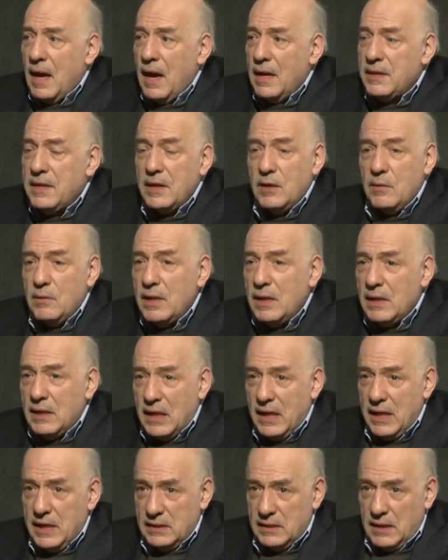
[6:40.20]
I think you need
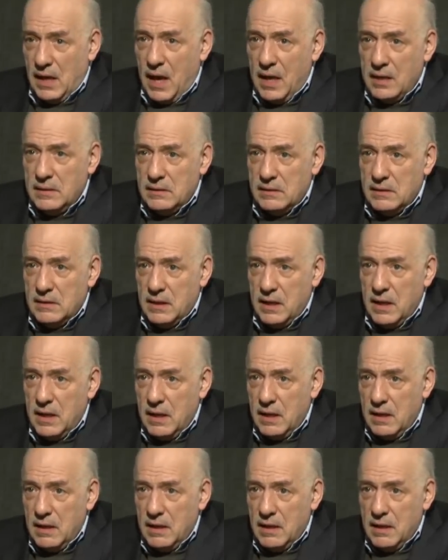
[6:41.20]
clear sides,
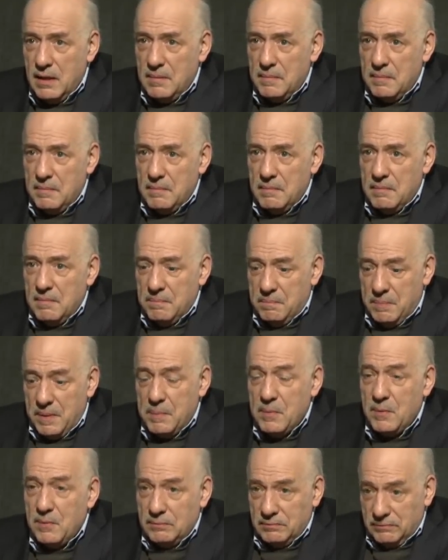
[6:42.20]

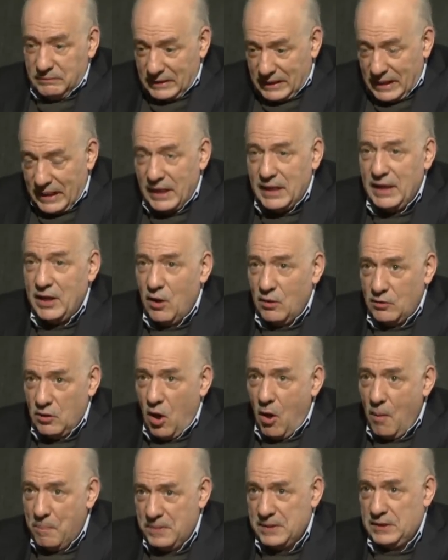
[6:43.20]
people clearly on
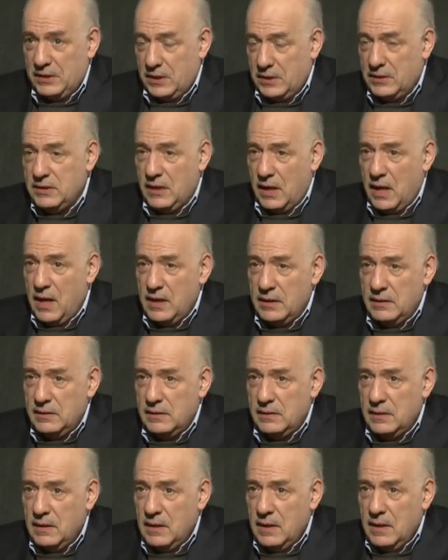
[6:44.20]
opposite
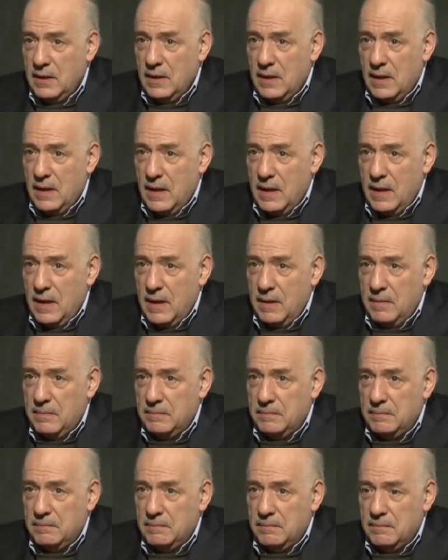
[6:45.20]
sides.
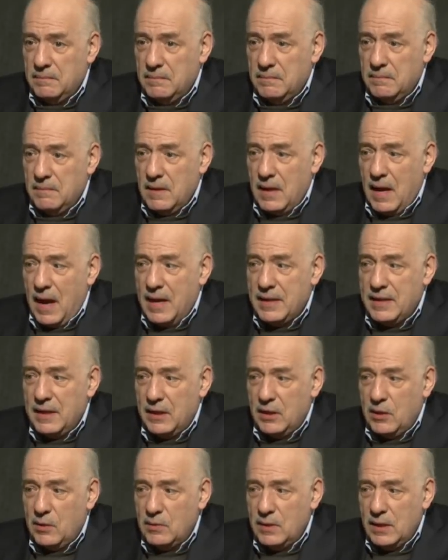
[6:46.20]
I
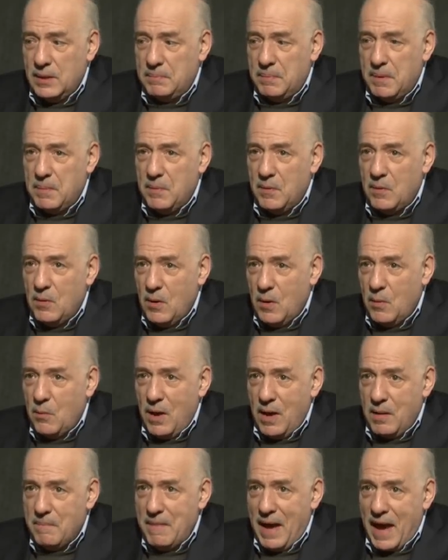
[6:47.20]
think you need people who are
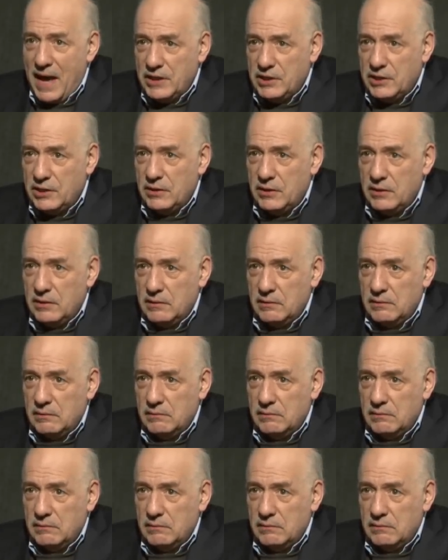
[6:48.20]
well matched